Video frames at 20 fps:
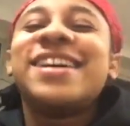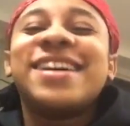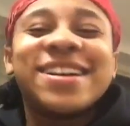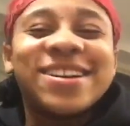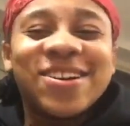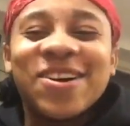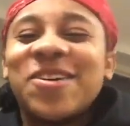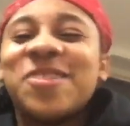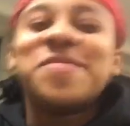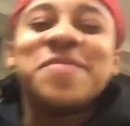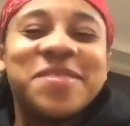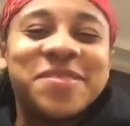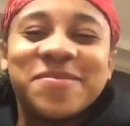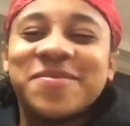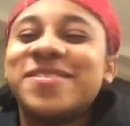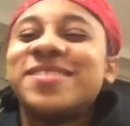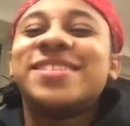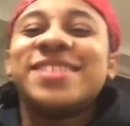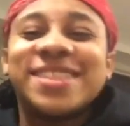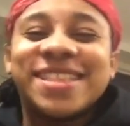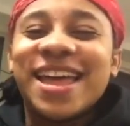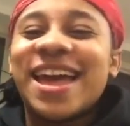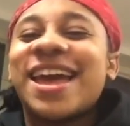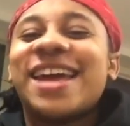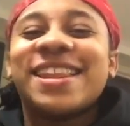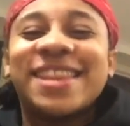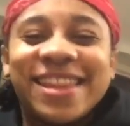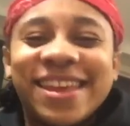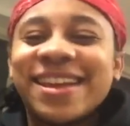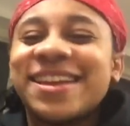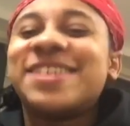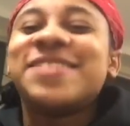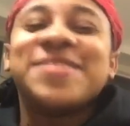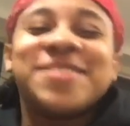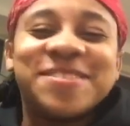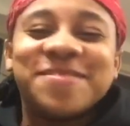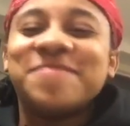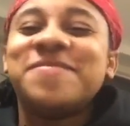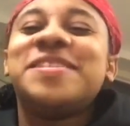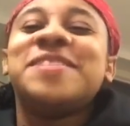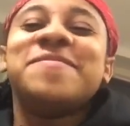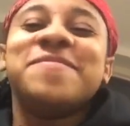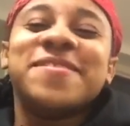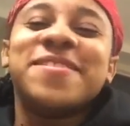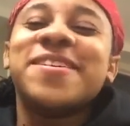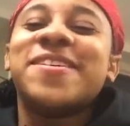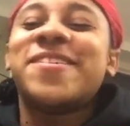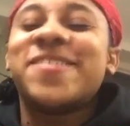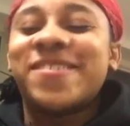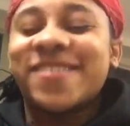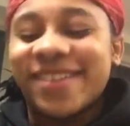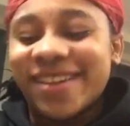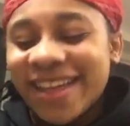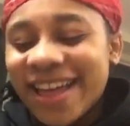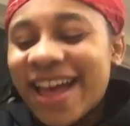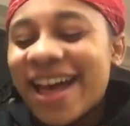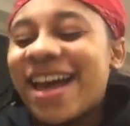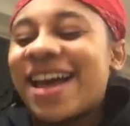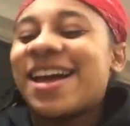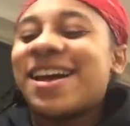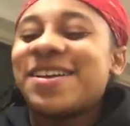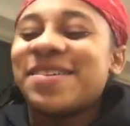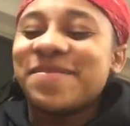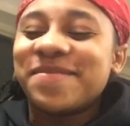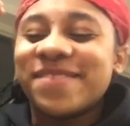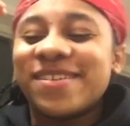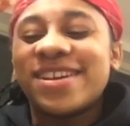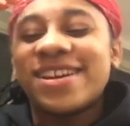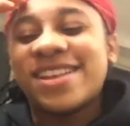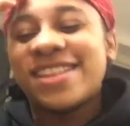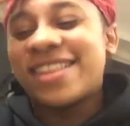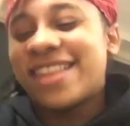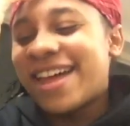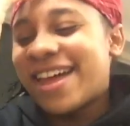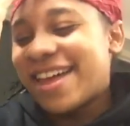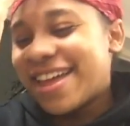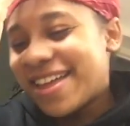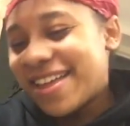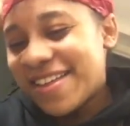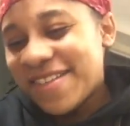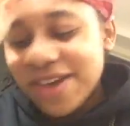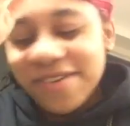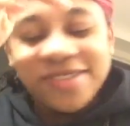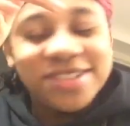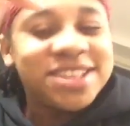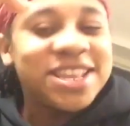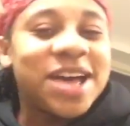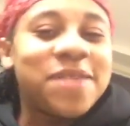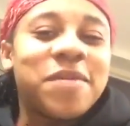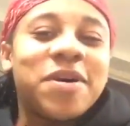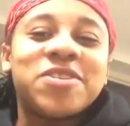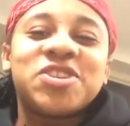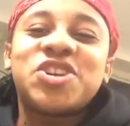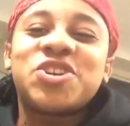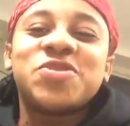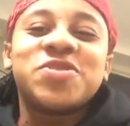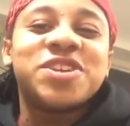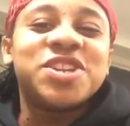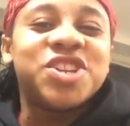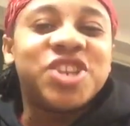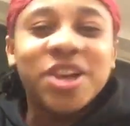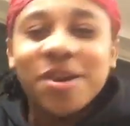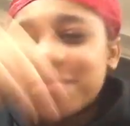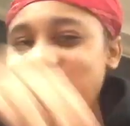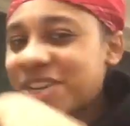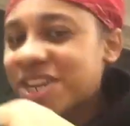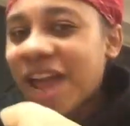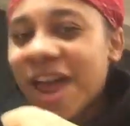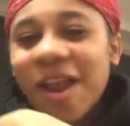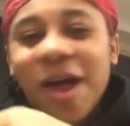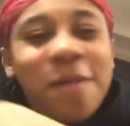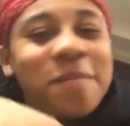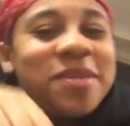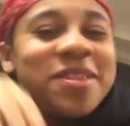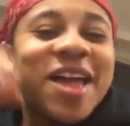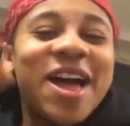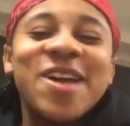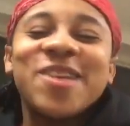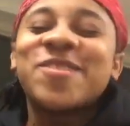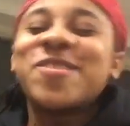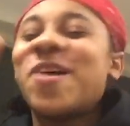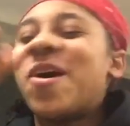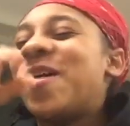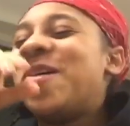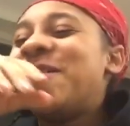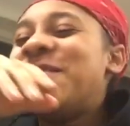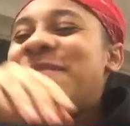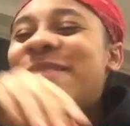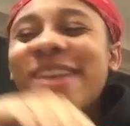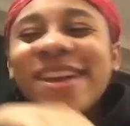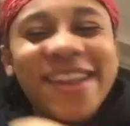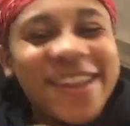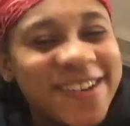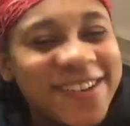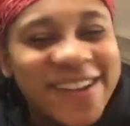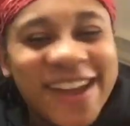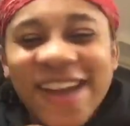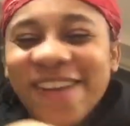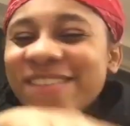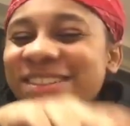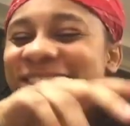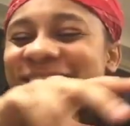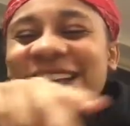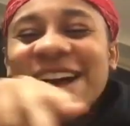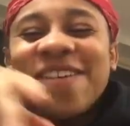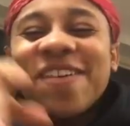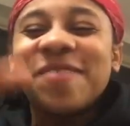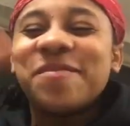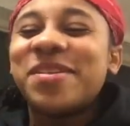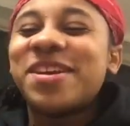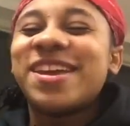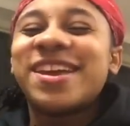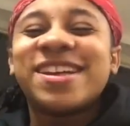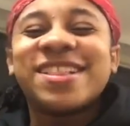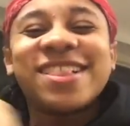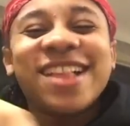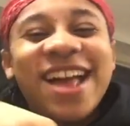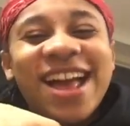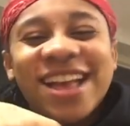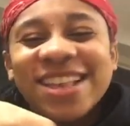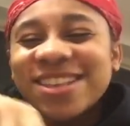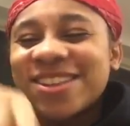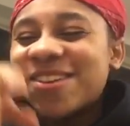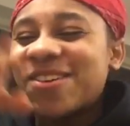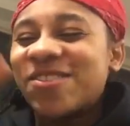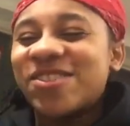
Kobe was that nigga to me, bro. Oh, God, bro. Like, every time I'll shoot a jump shot, I'll be like, Kobe. Or every time I'll be in class and I'll